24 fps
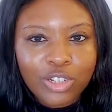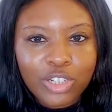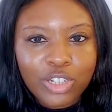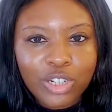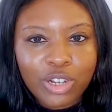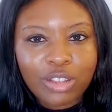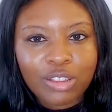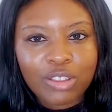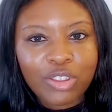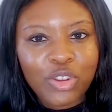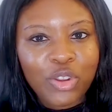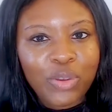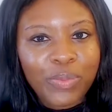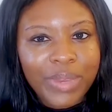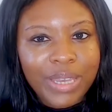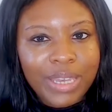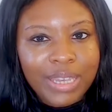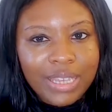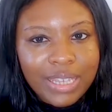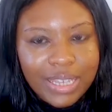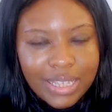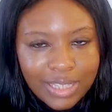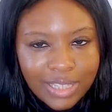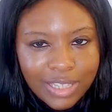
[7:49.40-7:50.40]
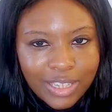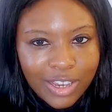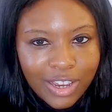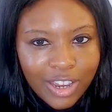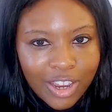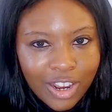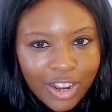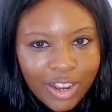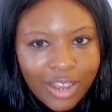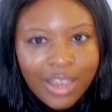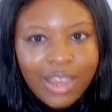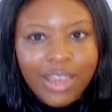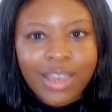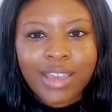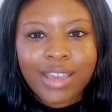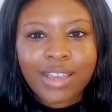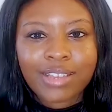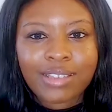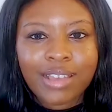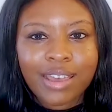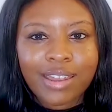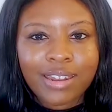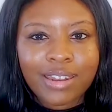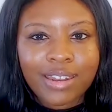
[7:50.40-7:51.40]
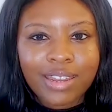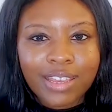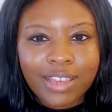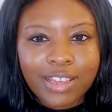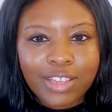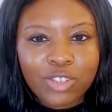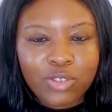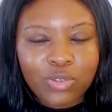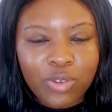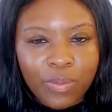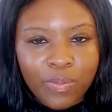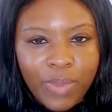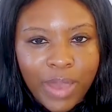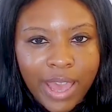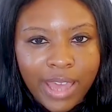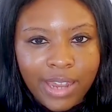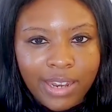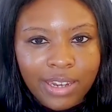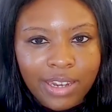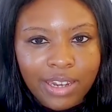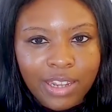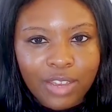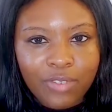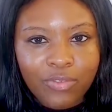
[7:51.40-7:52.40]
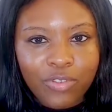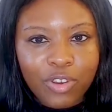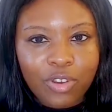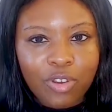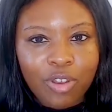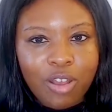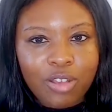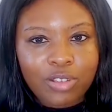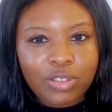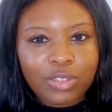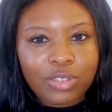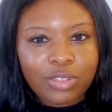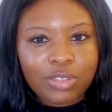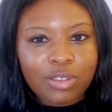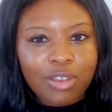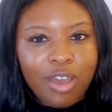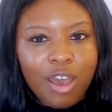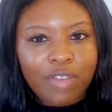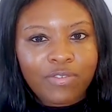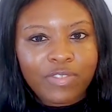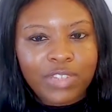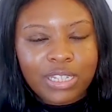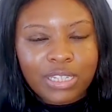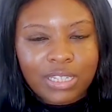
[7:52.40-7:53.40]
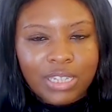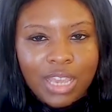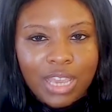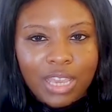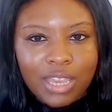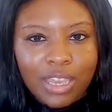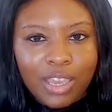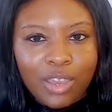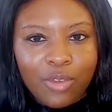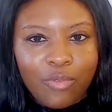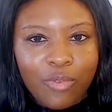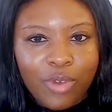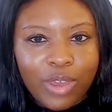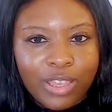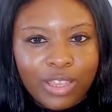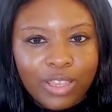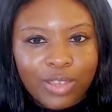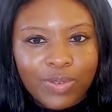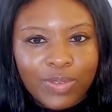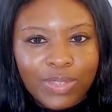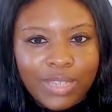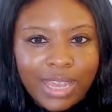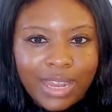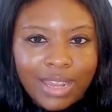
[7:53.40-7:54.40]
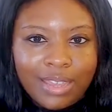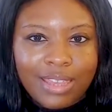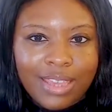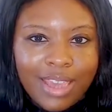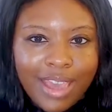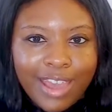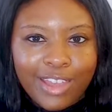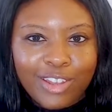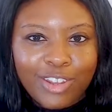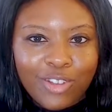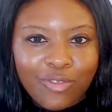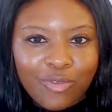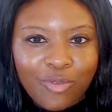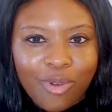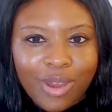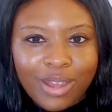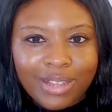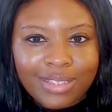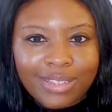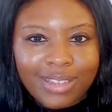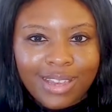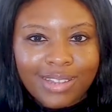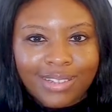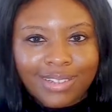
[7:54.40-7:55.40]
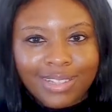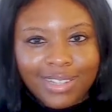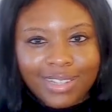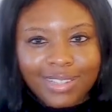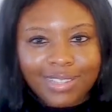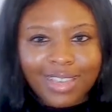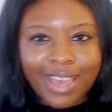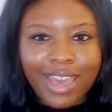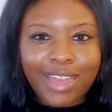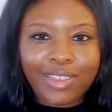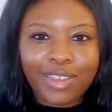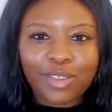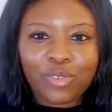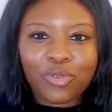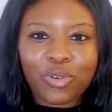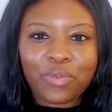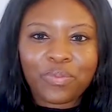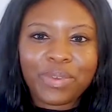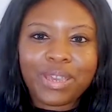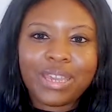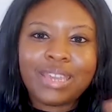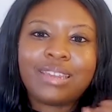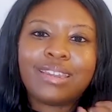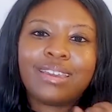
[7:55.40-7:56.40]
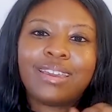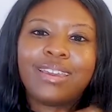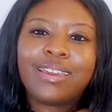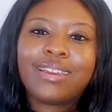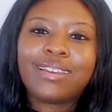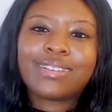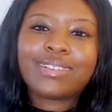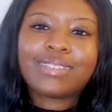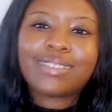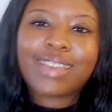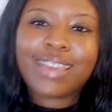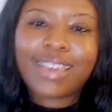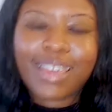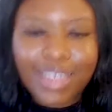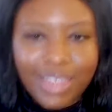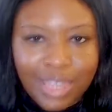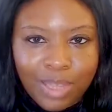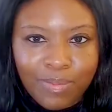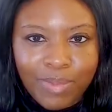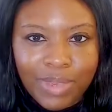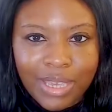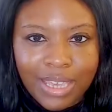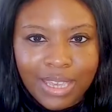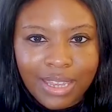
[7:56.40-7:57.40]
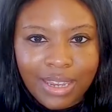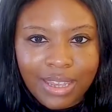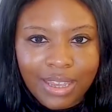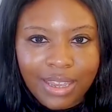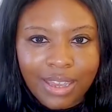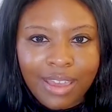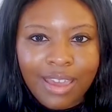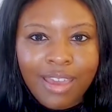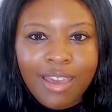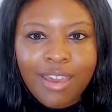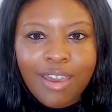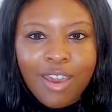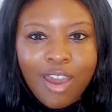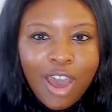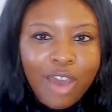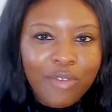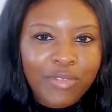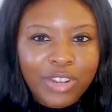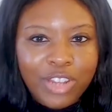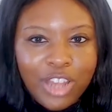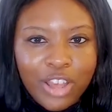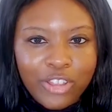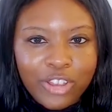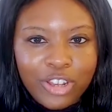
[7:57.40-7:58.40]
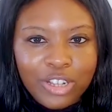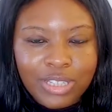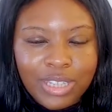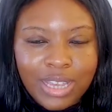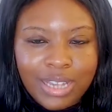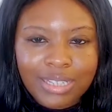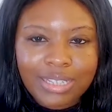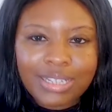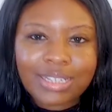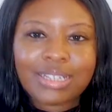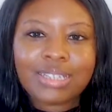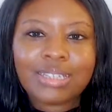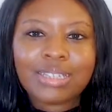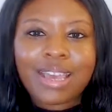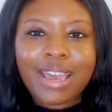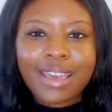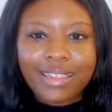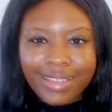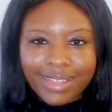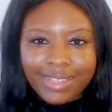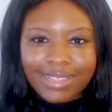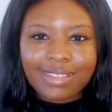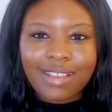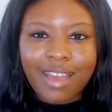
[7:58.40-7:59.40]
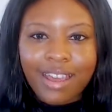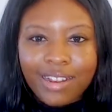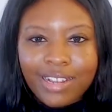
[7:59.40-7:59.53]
a little bit easier, is that it is repetitive. You're often taking what you said at the end of one sentence and then repeating it and saying it at the beginning of another sentence. That's not as